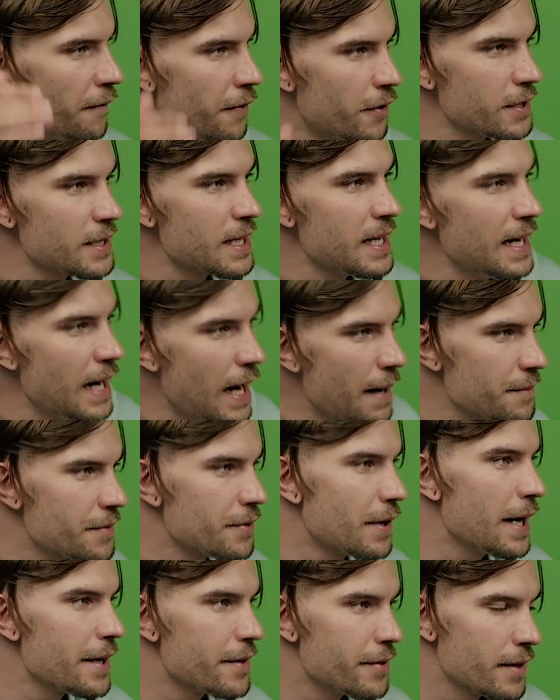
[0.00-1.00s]
Firstly, I'm
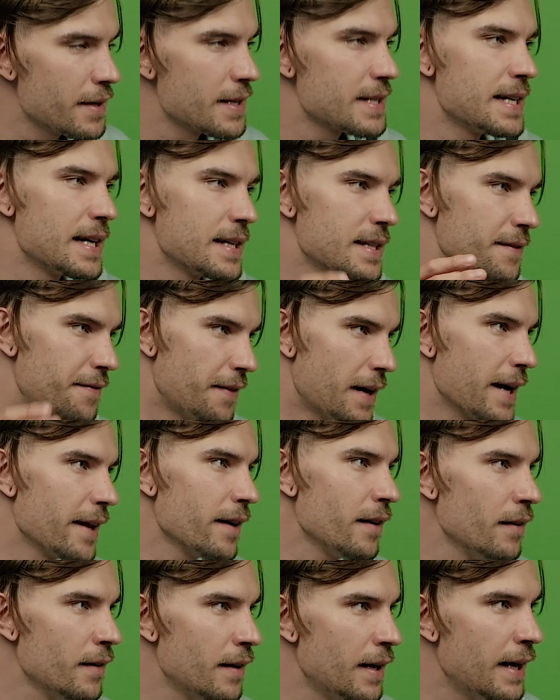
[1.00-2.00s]
trying to understand the
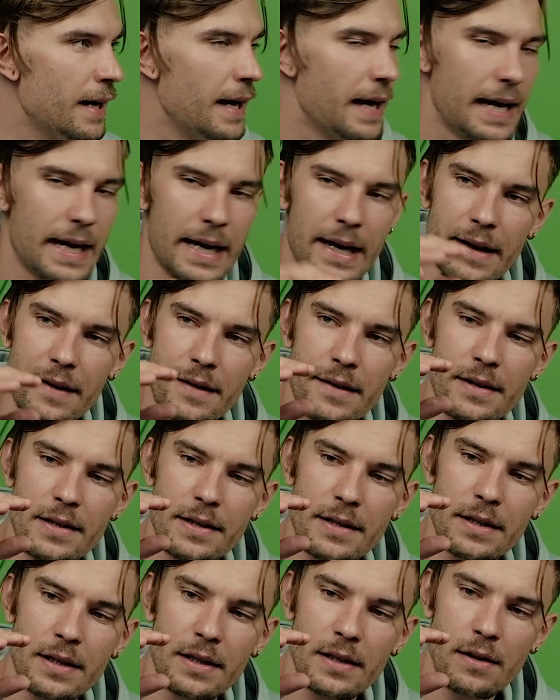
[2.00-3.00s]
funnel and
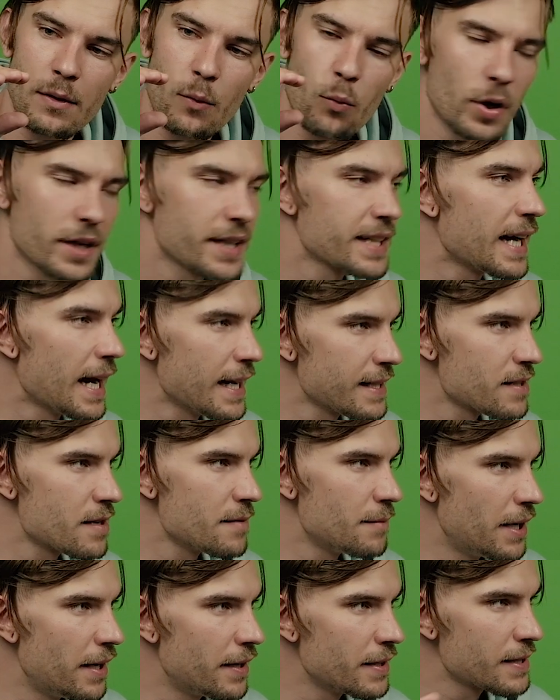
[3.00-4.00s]
what
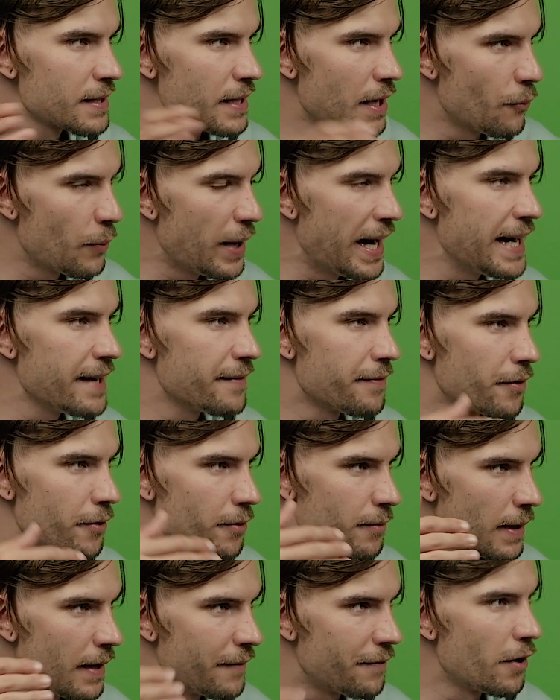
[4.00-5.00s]
customers await
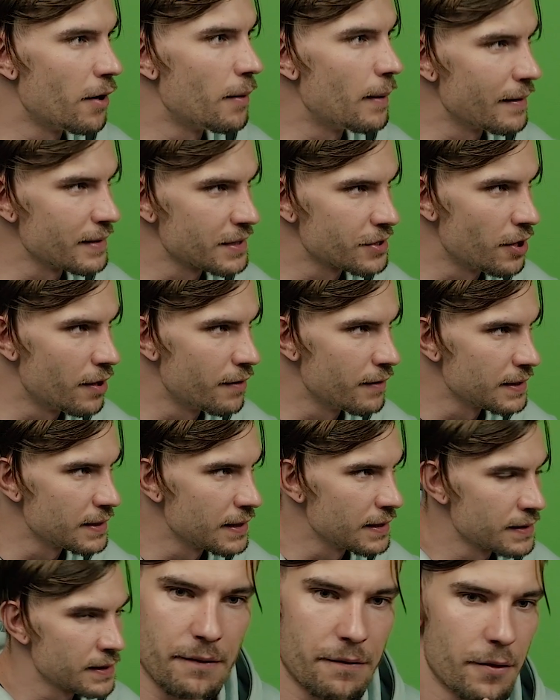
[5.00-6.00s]
from our
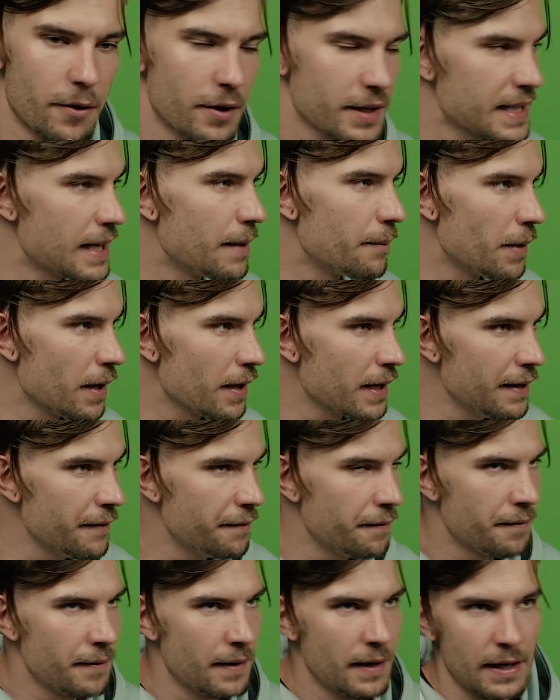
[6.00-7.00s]
services. For example,
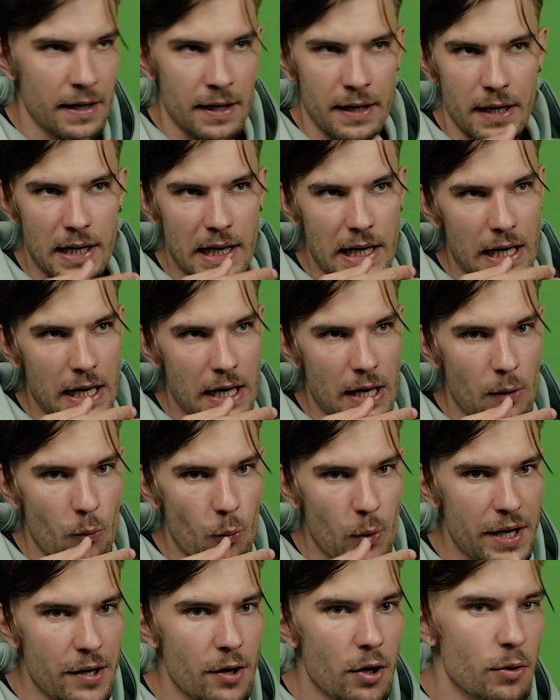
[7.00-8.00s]
if
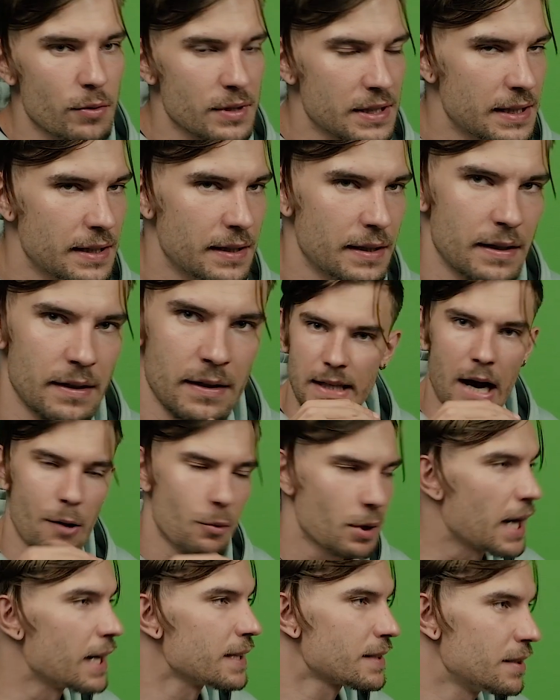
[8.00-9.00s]
we know that
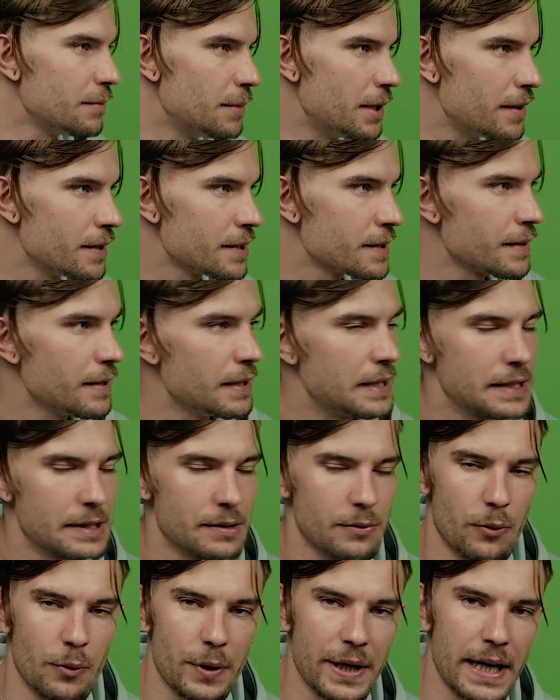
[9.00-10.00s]
our customers, it's
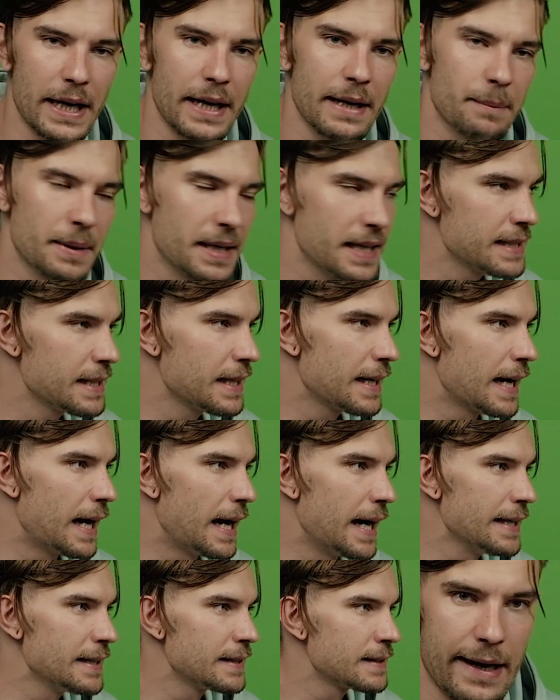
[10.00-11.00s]
really busy
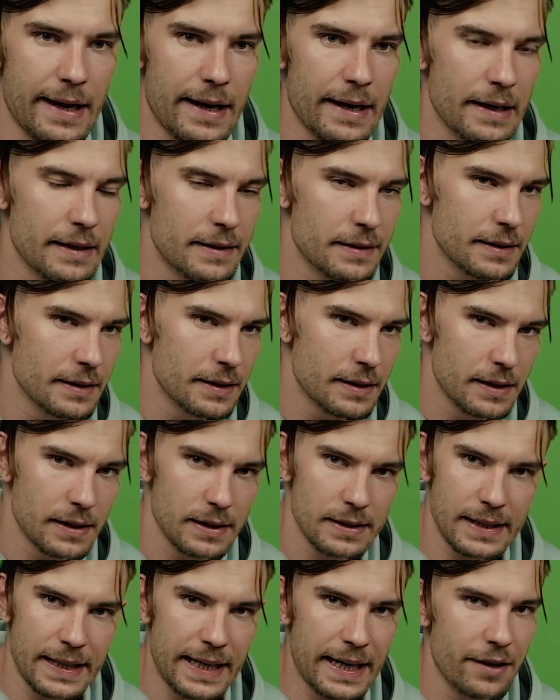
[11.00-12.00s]
guys and
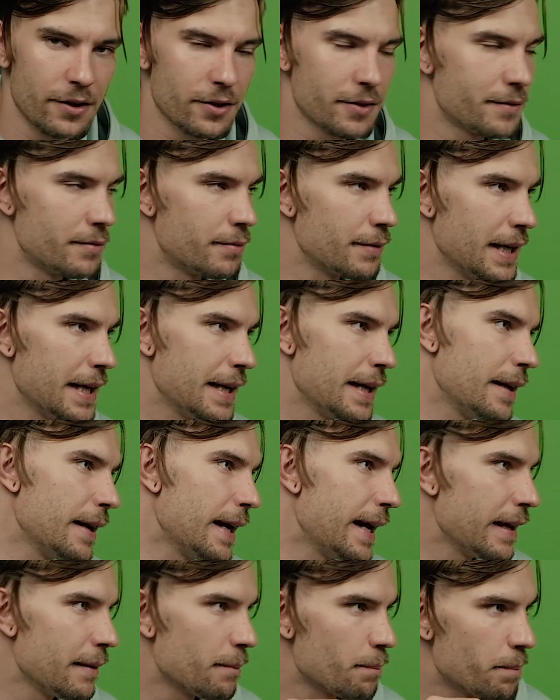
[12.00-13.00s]
they not reading
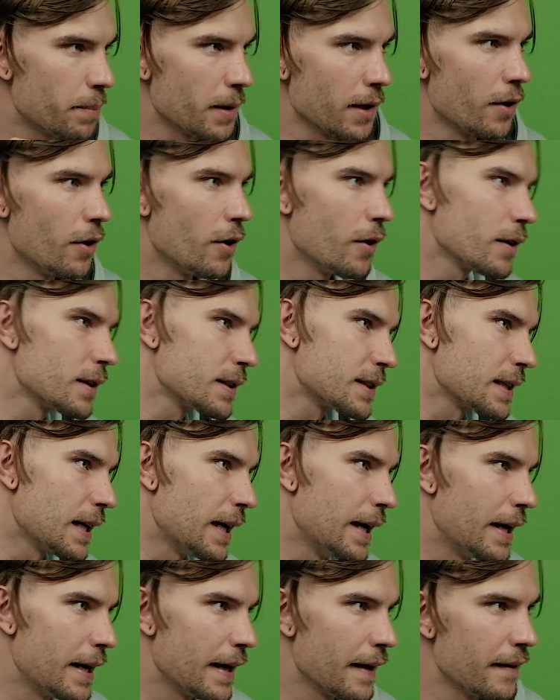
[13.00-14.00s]
any blogs
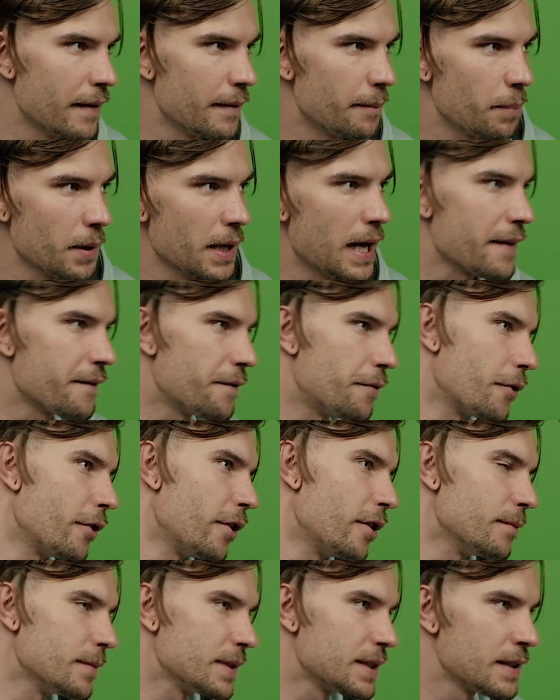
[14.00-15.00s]
and
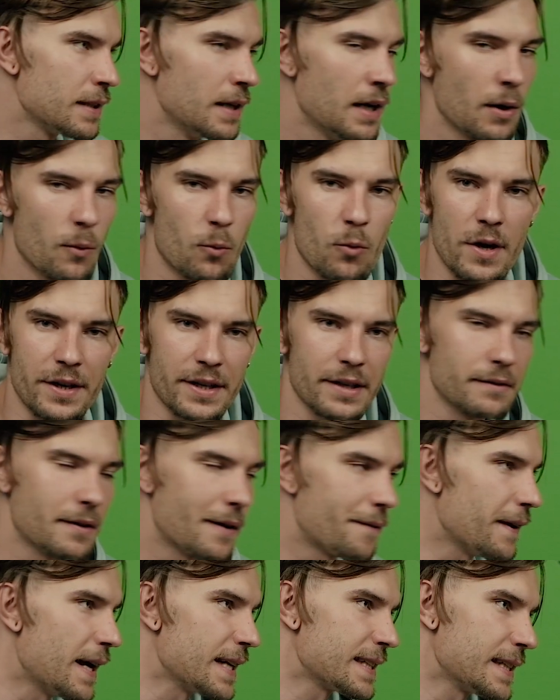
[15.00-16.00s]
platforms, working
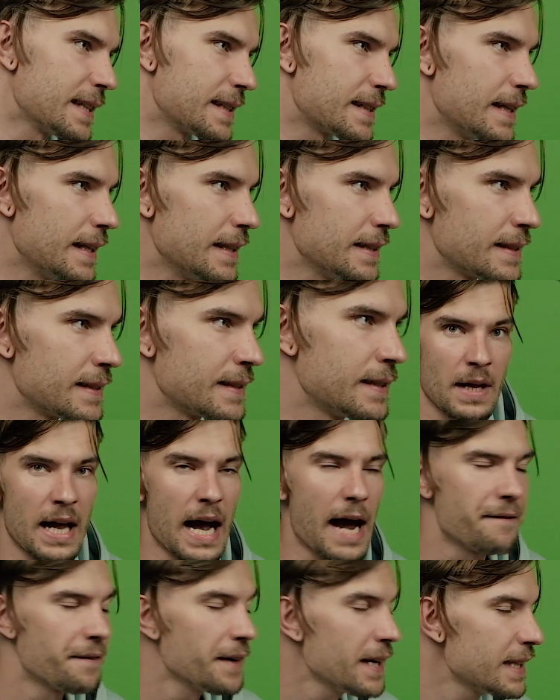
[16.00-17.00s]
with assistants.
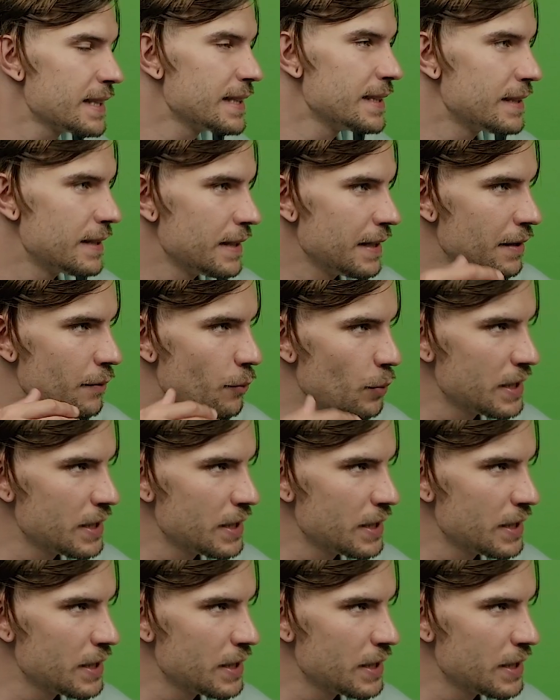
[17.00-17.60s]
I think that in